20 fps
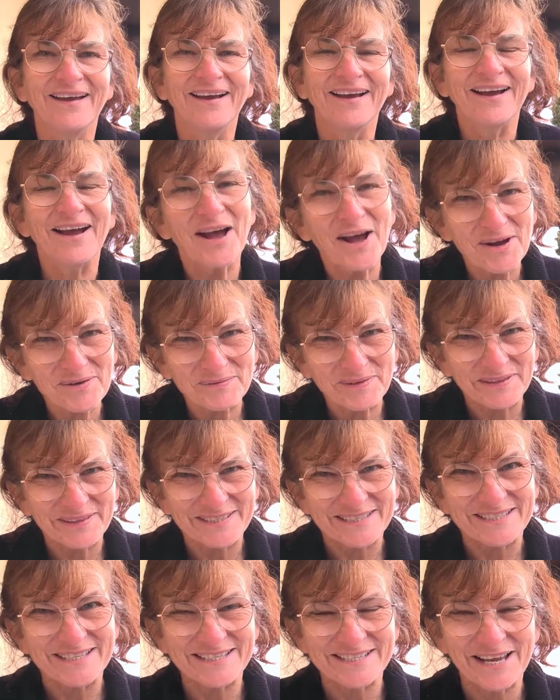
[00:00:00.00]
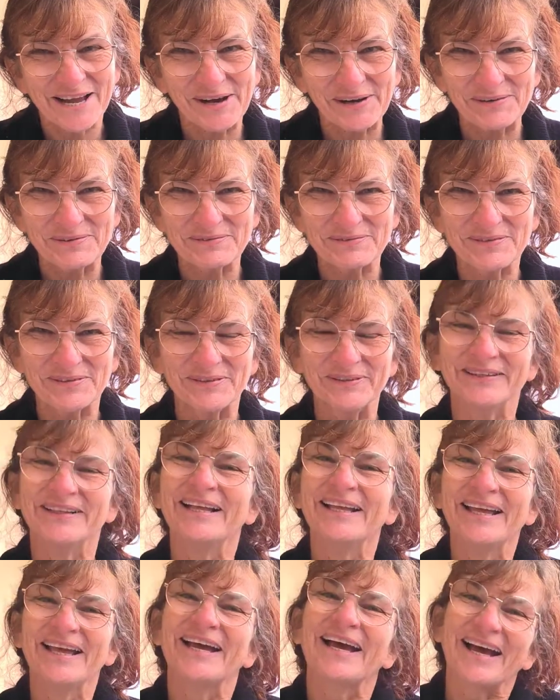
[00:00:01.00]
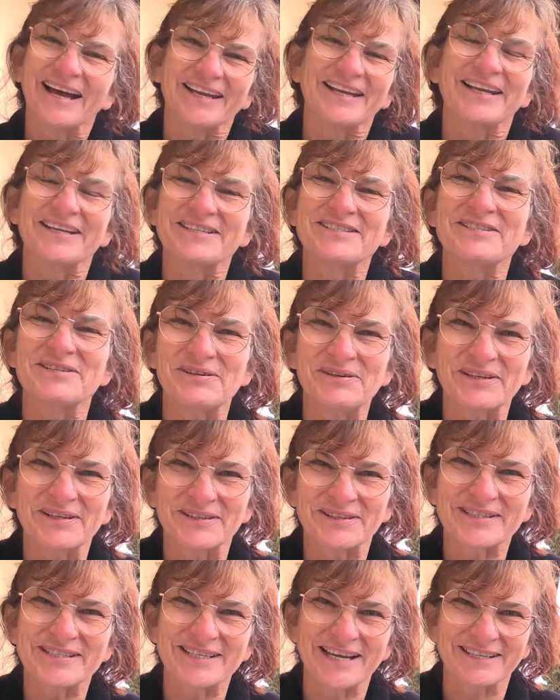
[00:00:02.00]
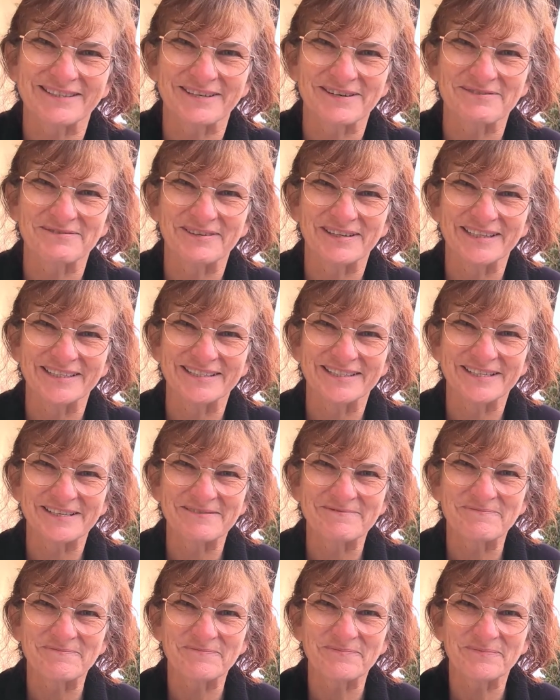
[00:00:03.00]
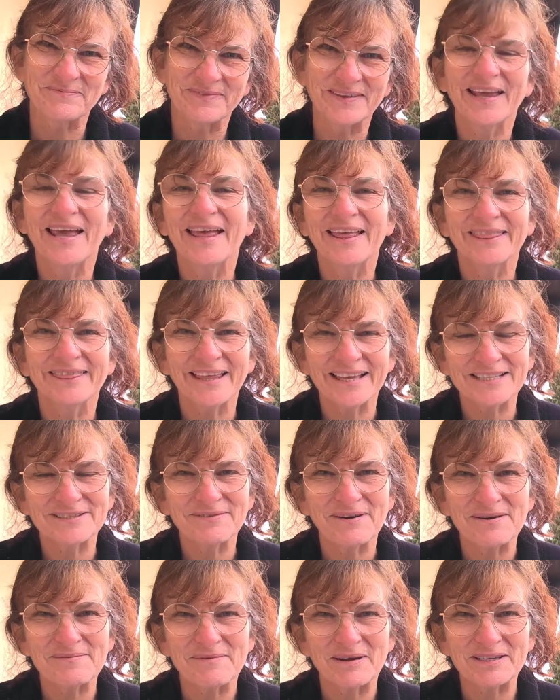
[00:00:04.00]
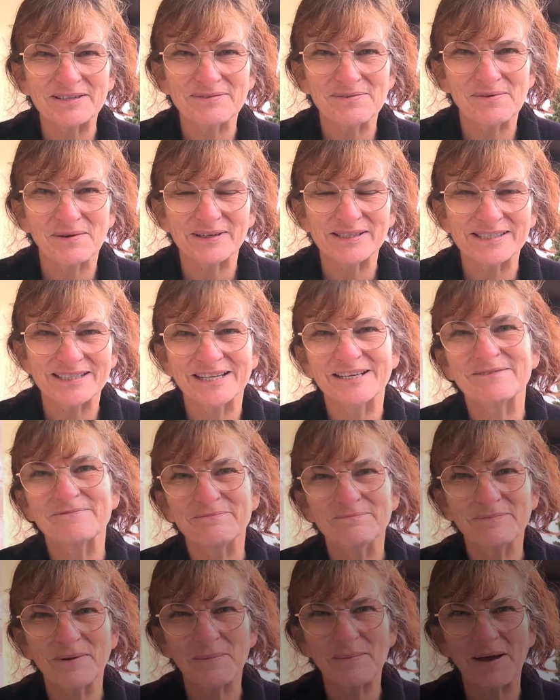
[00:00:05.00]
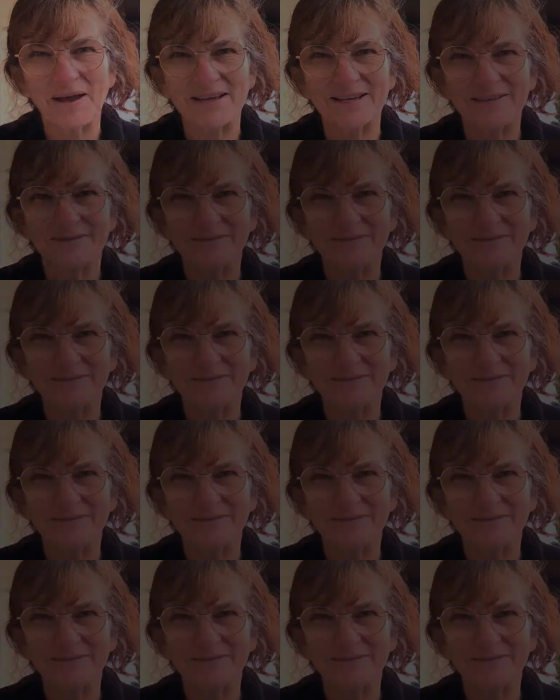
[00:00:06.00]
I hope that this is helpful and enjoy your shadow reading. Thanks very much for watching. Bye bye.